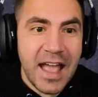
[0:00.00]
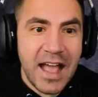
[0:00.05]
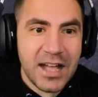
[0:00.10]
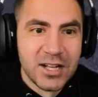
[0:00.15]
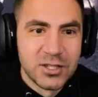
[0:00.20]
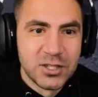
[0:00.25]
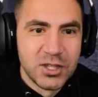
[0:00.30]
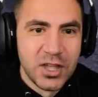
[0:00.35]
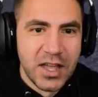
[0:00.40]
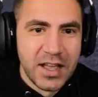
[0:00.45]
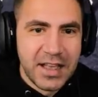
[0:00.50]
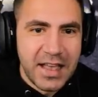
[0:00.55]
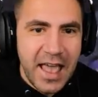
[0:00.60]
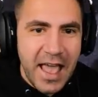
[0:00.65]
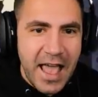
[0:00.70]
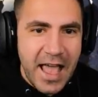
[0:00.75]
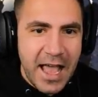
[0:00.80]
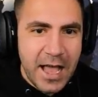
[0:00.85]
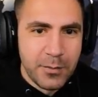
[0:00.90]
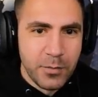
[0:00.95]
That's the
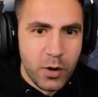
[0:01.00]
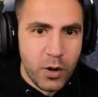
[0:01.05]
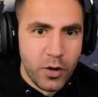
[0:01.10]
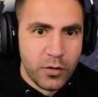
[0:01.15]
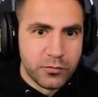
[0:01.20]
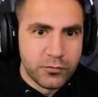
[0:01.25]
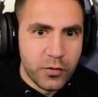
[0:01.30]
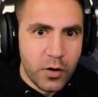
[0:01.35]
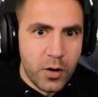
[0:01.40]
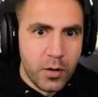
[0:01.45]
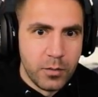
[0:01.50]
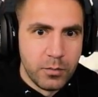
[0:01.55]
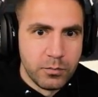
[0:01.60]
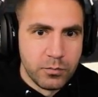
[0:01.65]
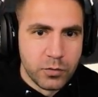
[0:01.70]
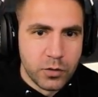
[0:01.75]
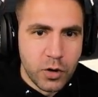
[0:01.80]
camel from